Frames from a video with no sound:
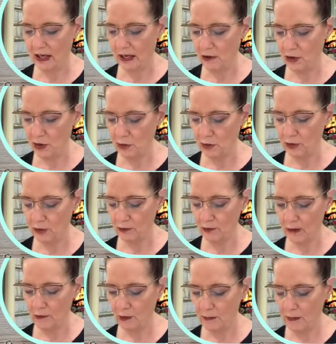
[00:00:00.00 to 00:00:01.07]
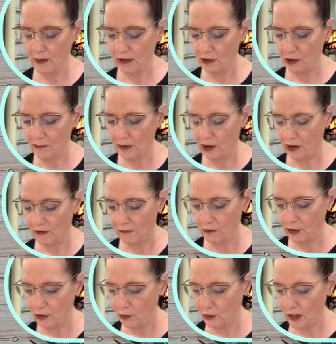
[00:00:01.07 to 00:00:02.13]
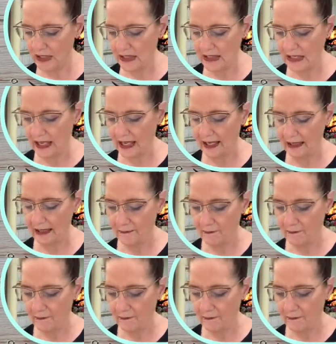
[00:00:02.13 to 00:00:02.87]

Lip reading: I always work with my ribbon coming off to the right side,